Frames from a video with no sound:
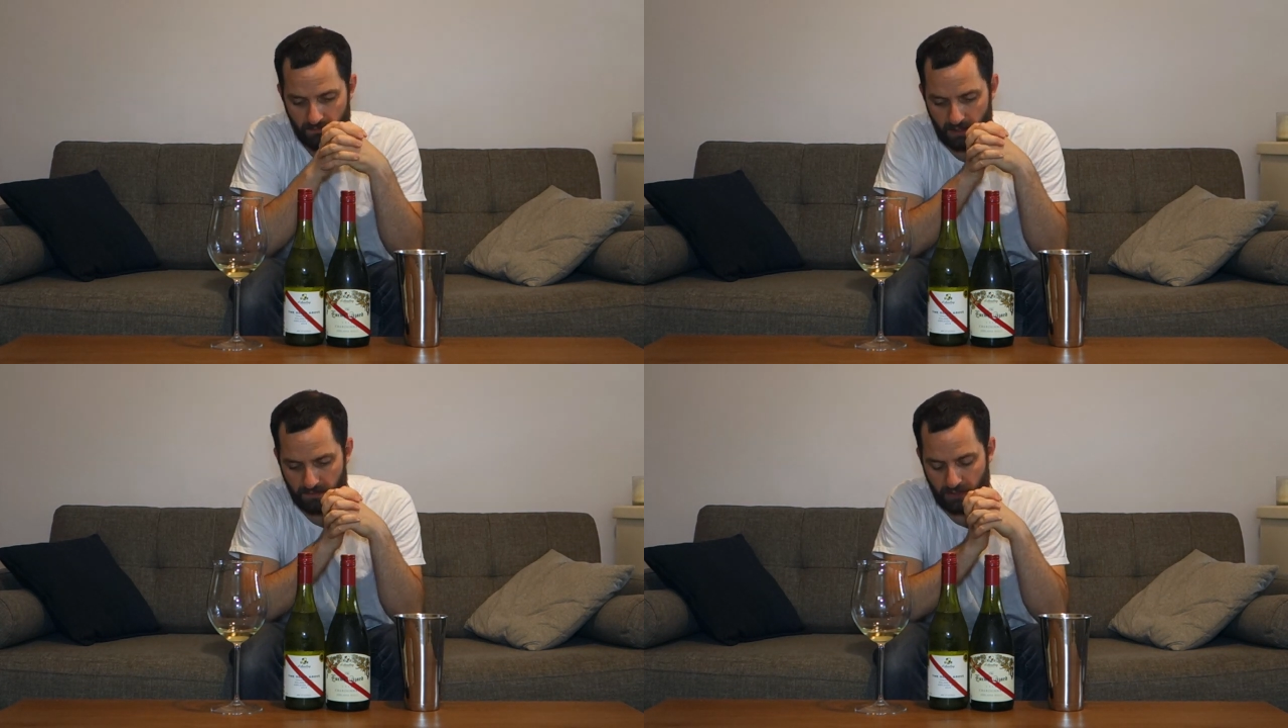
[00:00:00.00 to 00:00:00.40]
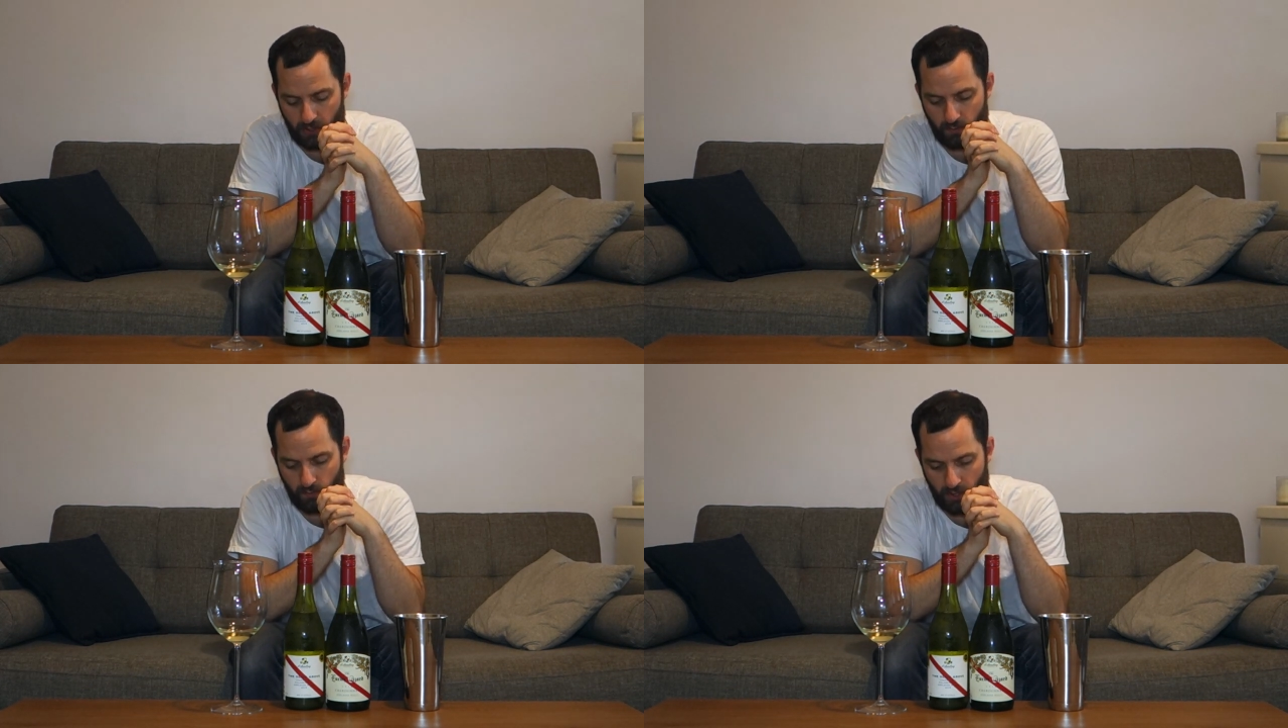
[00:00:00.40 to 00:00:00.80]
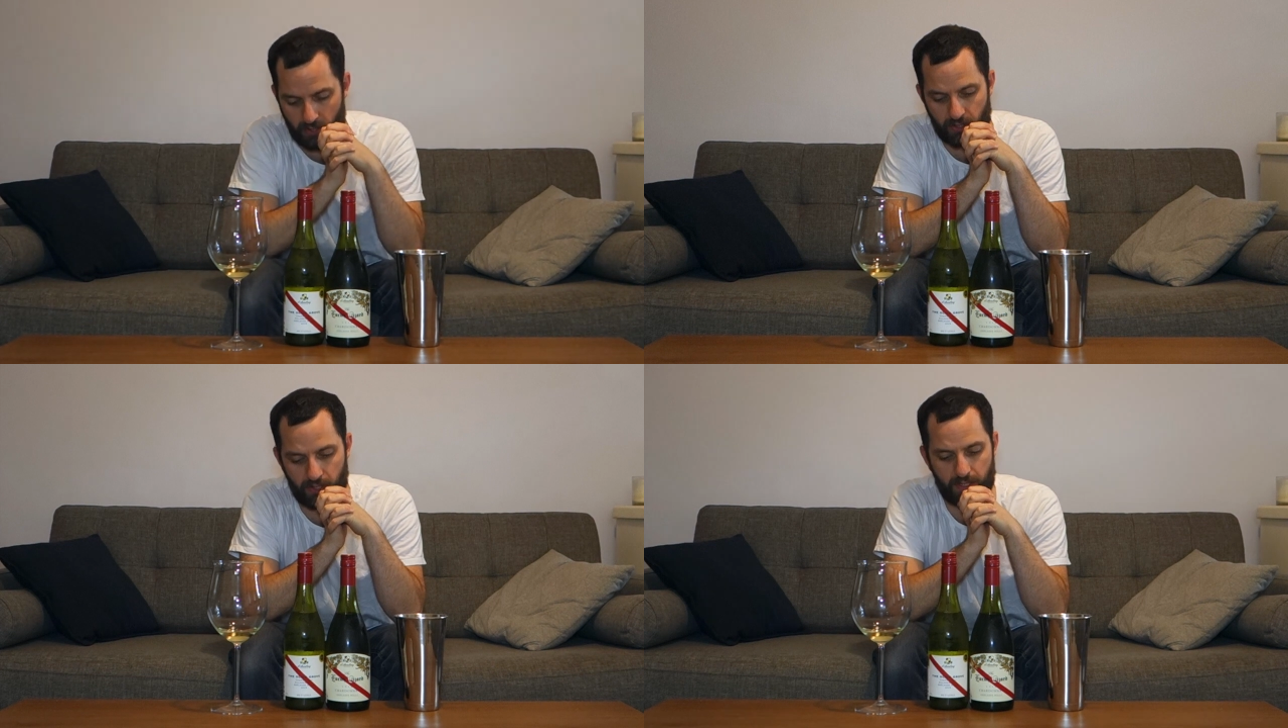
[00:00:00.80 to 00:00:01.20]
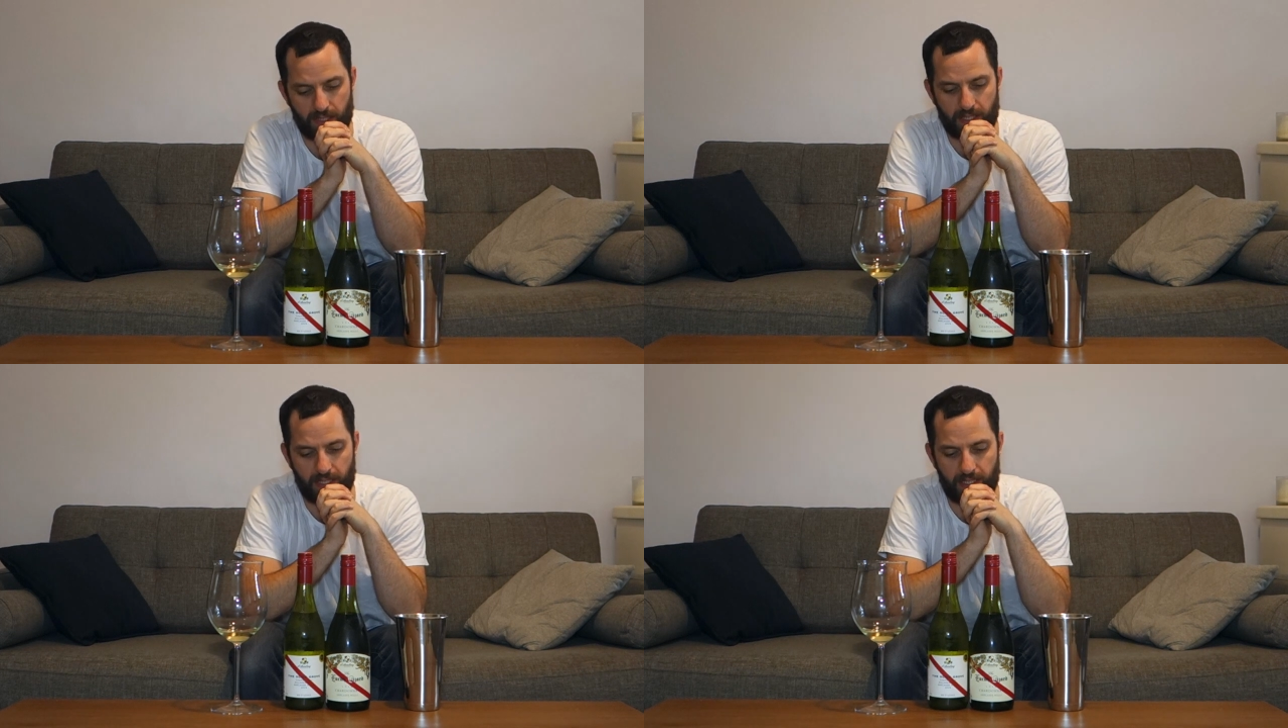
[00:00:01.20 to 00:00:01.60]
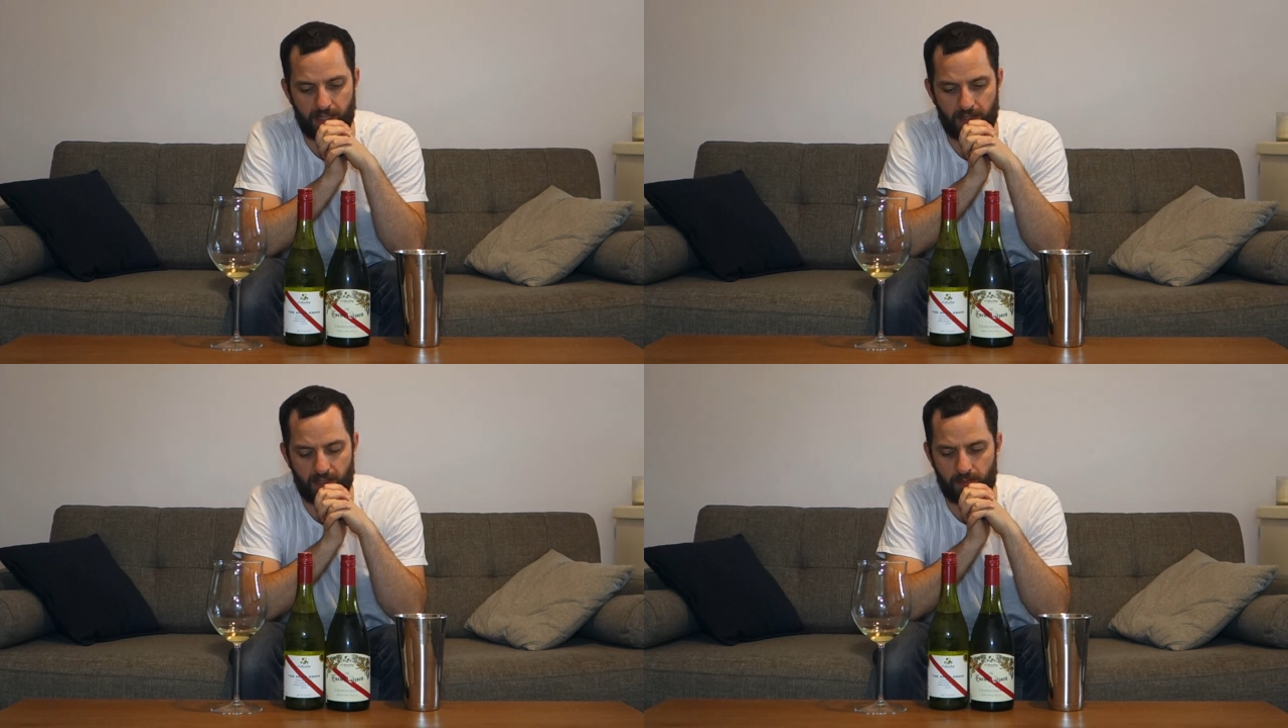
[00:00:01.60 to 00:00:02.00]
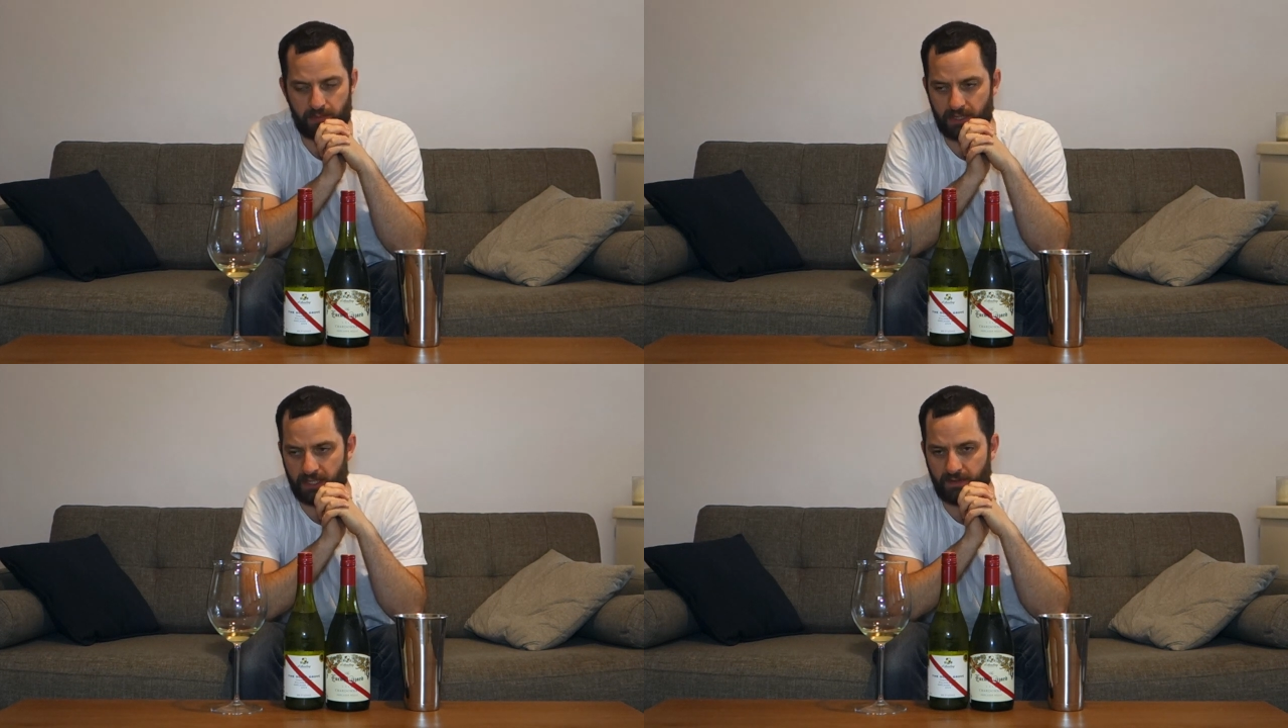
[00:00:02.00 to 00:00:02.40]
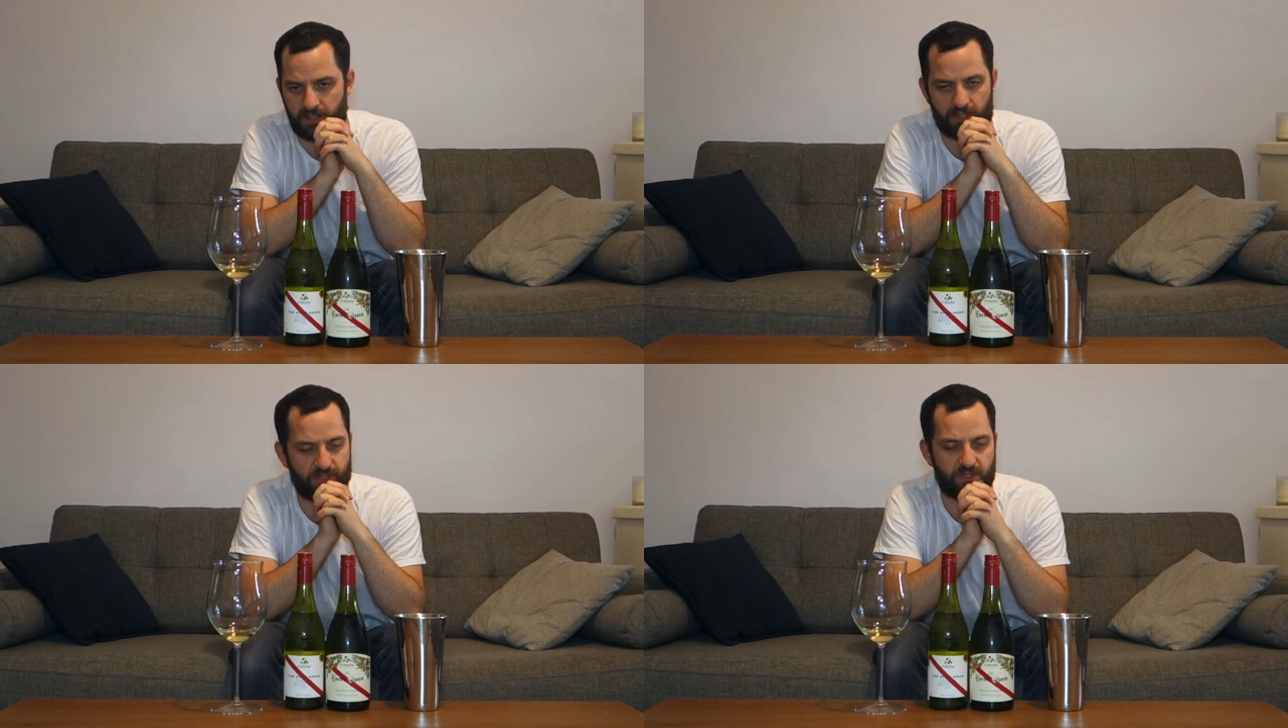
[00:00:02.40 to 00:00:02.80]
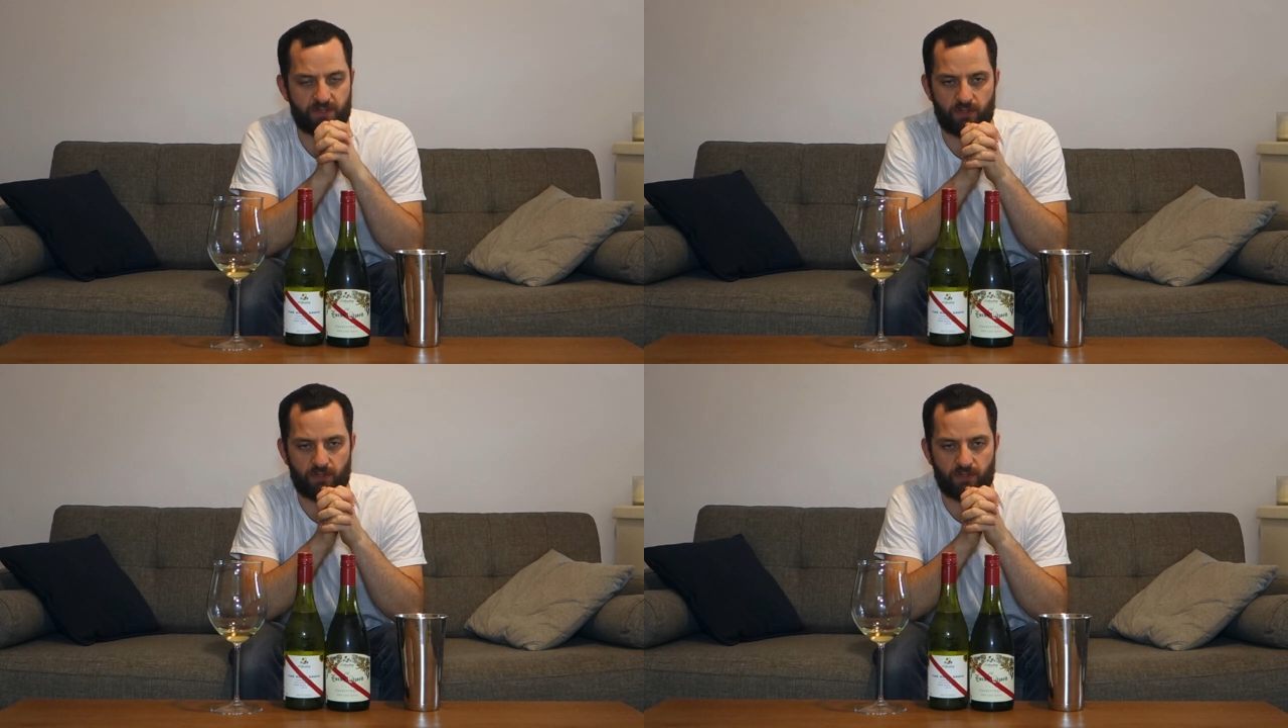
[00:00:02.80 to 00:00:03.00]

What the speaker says: Very good work. I believe I just